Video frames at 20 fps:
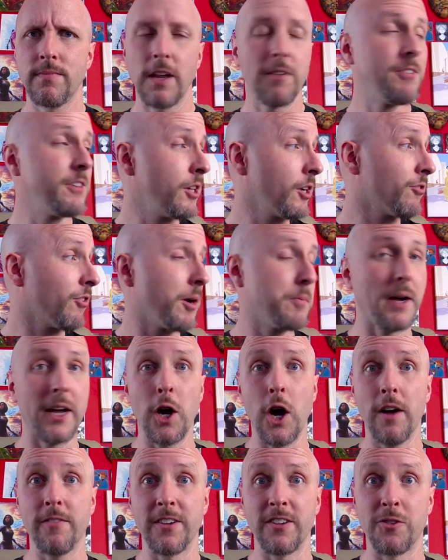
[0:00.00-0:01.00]
If you look around my
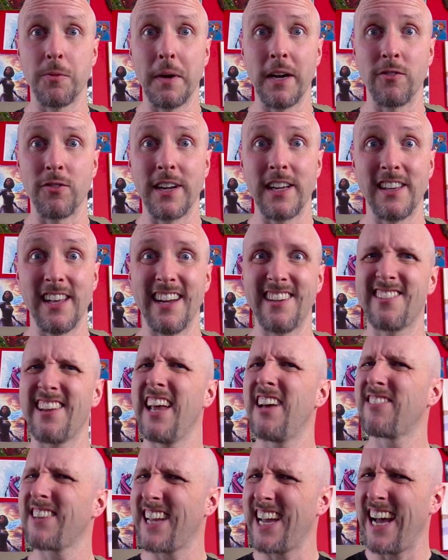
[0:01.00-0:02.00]
office, you might realize I
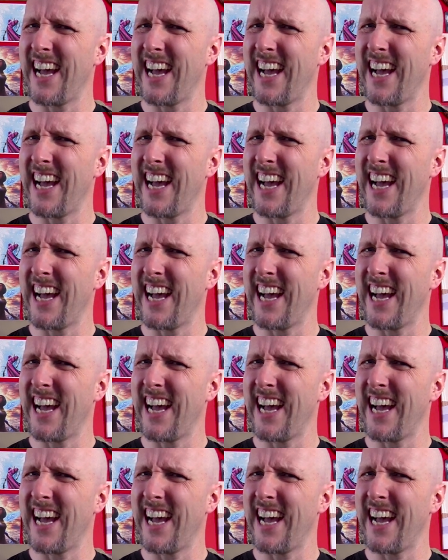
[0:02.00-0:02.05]
have